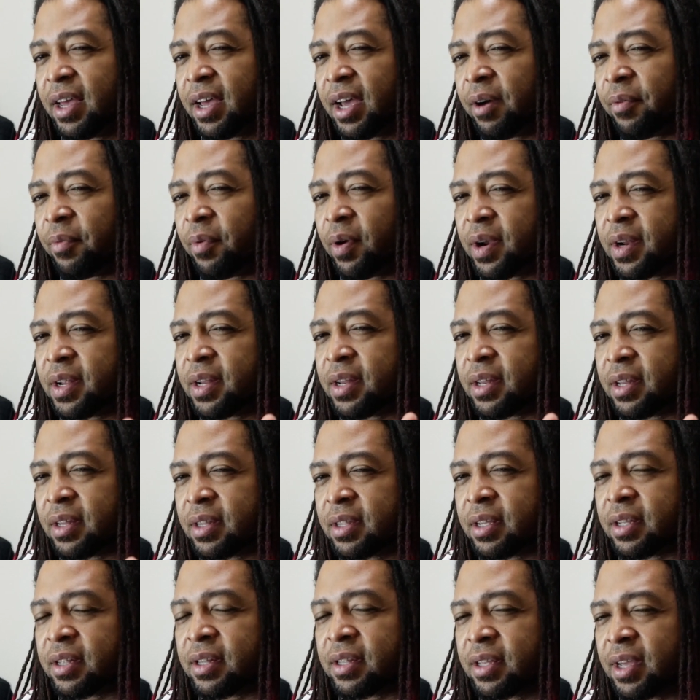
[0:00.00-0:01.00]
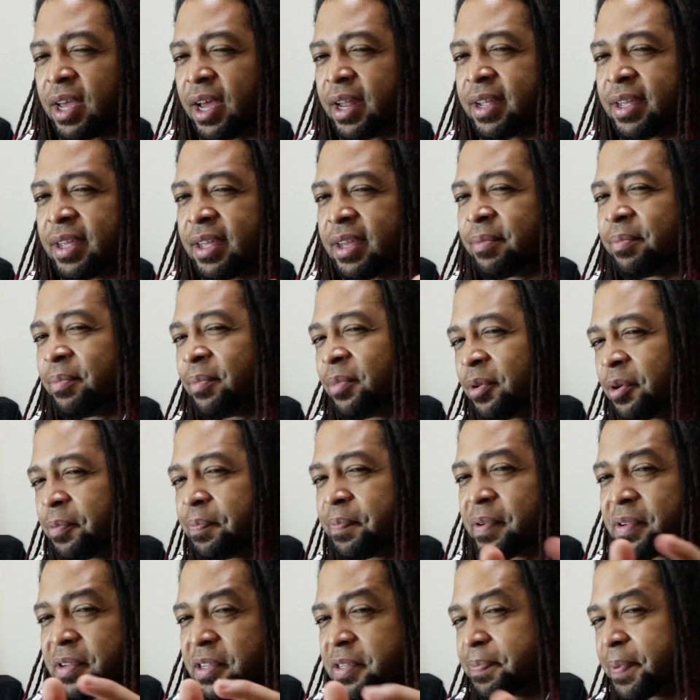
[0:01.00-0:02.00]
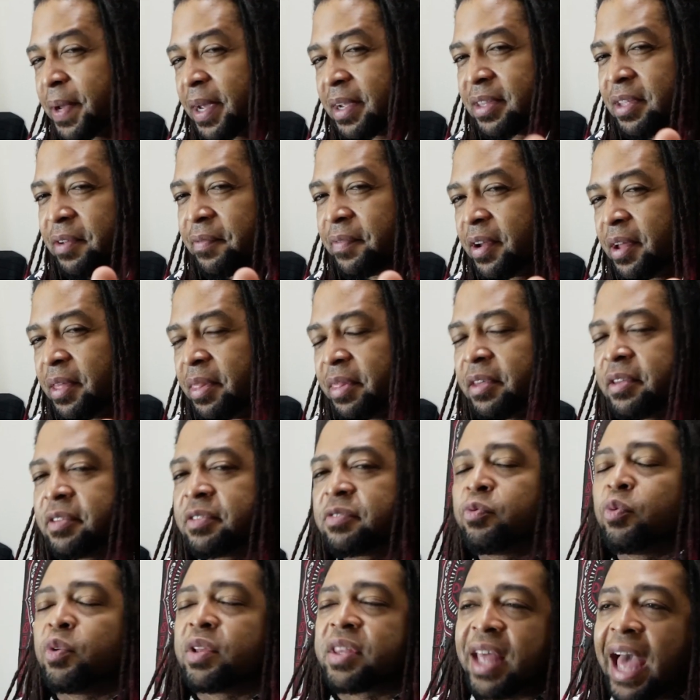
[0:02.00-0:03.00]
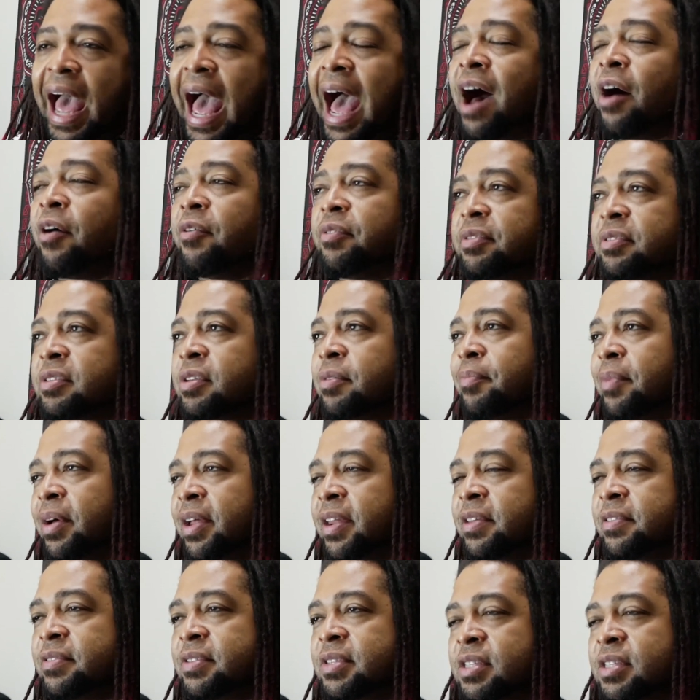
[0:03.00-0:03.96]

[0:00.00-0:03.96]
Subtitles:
I wanted to kind of get more perspective on this without somebody